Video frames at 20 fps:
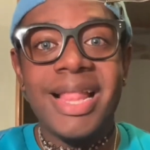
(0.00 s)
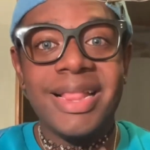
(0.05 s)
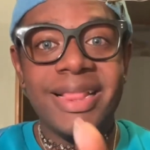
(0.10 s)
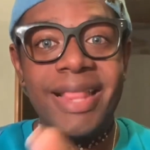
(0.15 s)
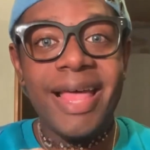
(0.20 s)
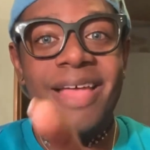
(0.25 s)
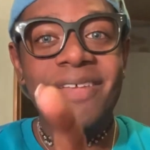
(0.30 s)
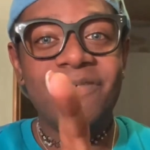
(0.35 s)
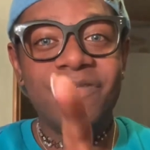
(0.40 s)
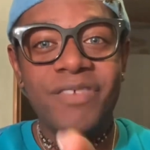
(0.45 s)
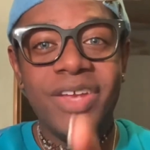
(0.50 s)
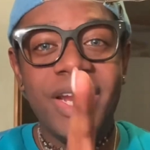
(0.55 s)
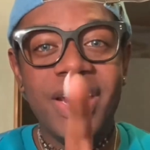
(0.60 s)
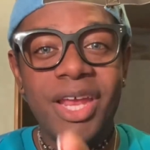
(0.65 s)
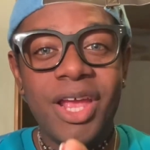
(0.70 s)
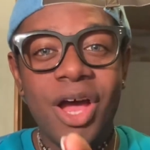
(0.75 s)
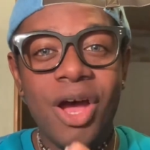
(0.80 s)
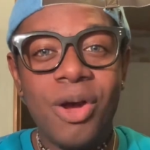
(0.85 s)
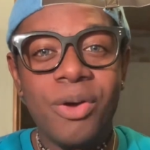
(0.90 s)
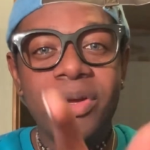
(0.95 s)
That
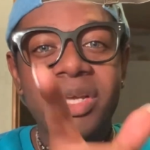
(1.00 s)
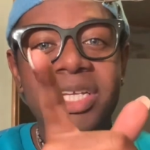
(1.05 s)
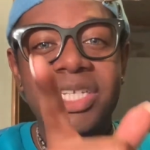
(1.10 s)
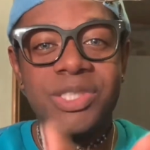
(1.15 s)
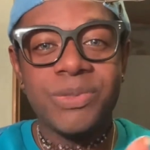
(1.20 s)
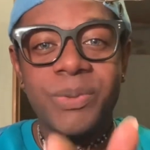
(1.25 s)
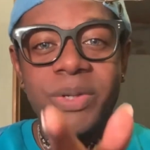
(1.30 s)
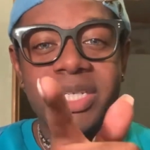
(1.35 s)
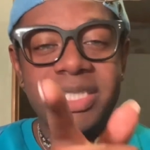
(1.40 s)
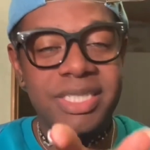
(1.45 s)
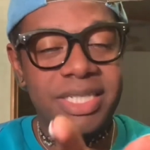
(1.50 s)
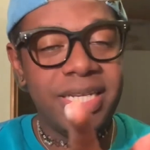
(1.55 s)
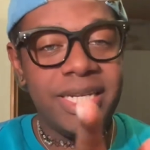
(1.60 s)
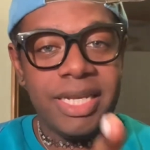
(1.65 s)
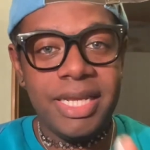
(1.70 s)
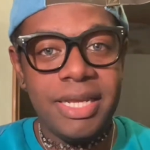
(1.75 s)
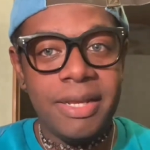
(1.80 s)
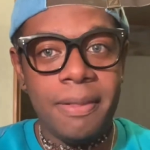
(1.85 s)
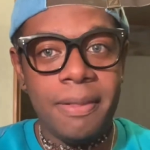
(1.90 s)
video is what did it.